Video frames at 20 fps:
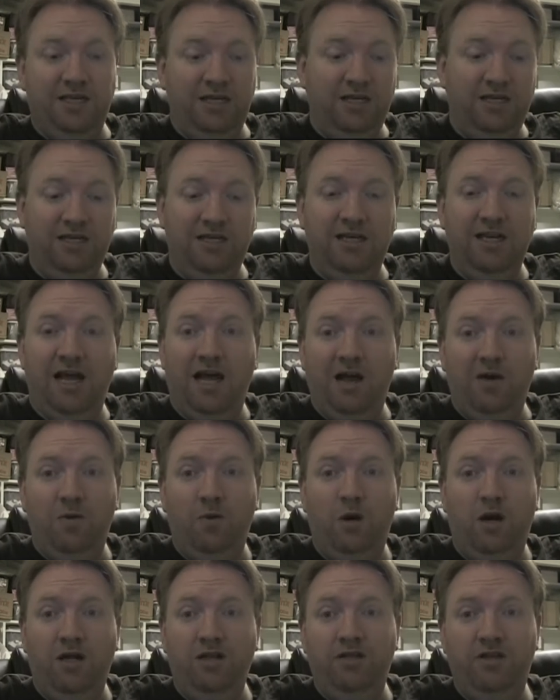they did not
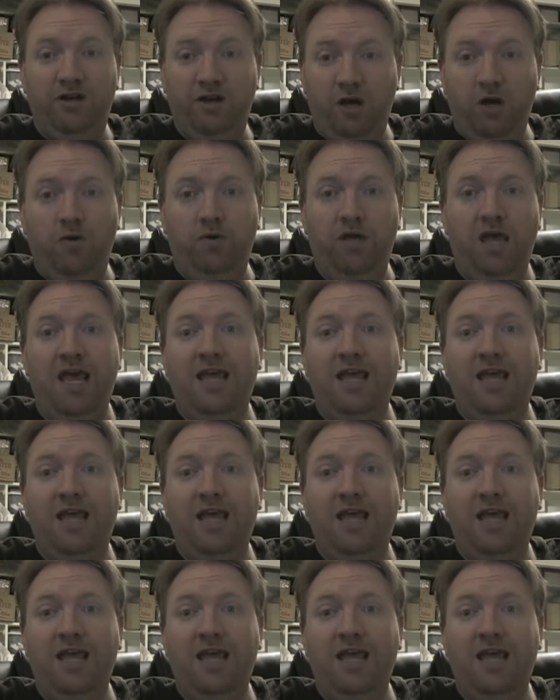write the note.